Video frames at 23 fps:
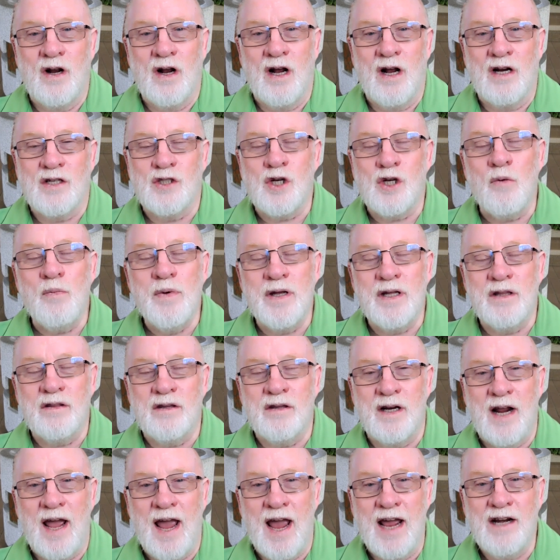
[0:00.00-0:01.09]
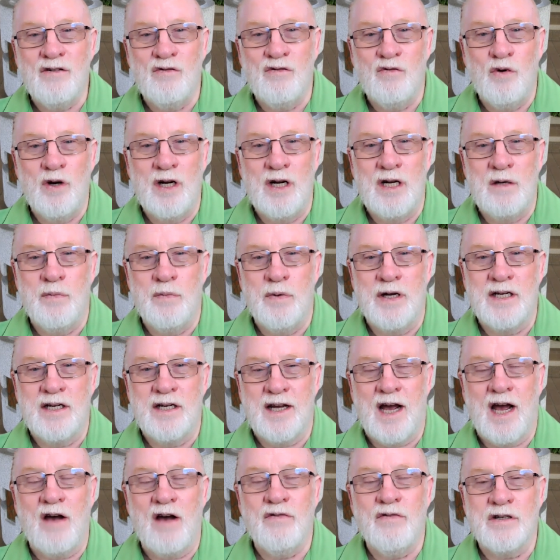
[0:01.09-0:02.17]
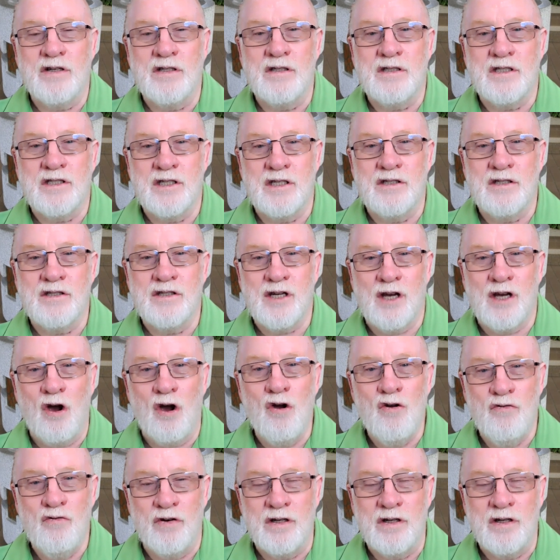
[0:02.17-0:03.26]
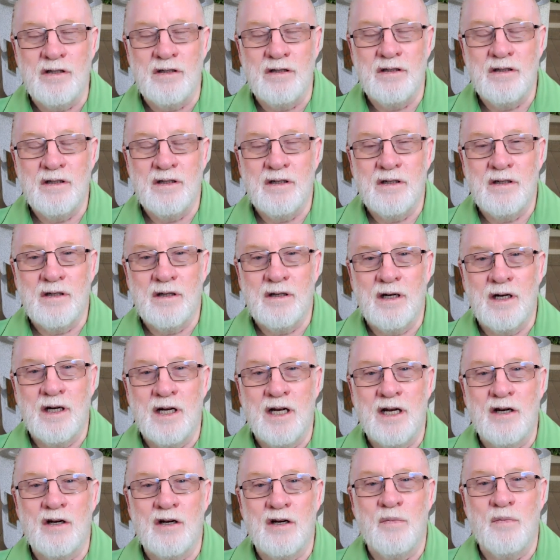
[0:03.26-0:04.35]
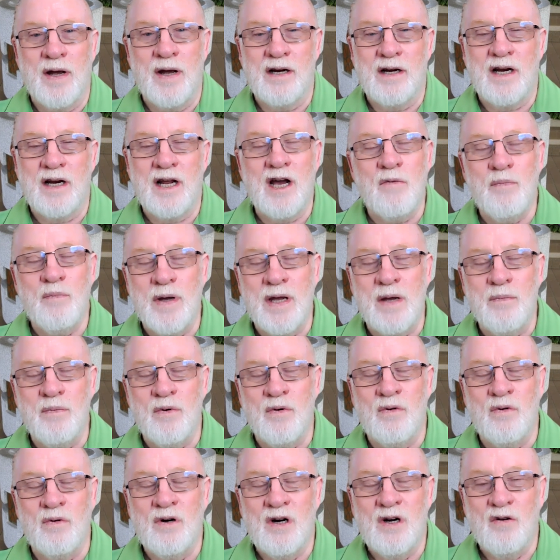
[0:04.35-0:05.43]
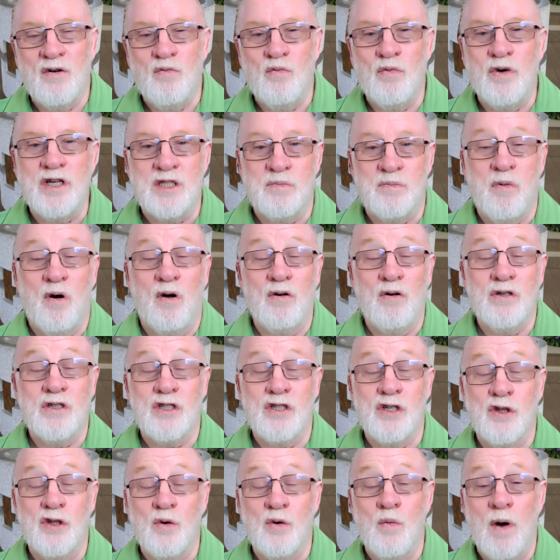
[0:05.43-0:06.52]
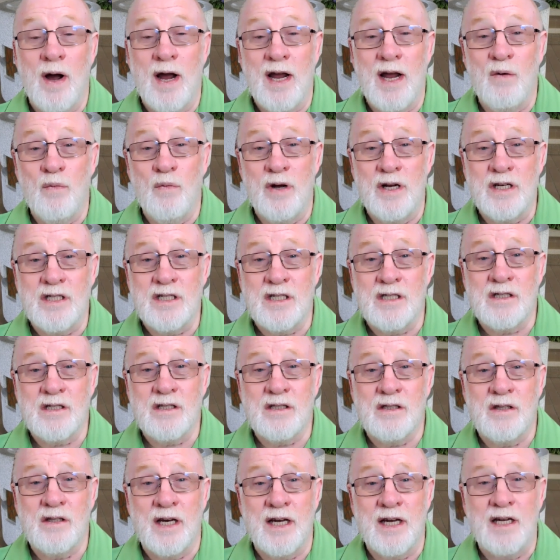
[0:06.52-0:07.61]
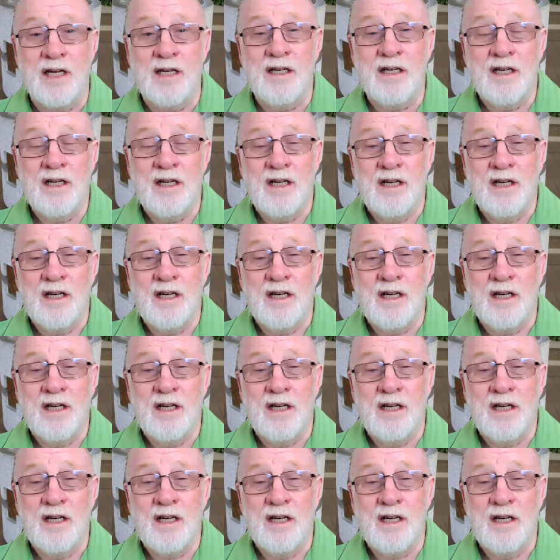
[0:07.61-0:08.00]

a topic that hadn't really been covered since COVID, and about how people respond to the way in which they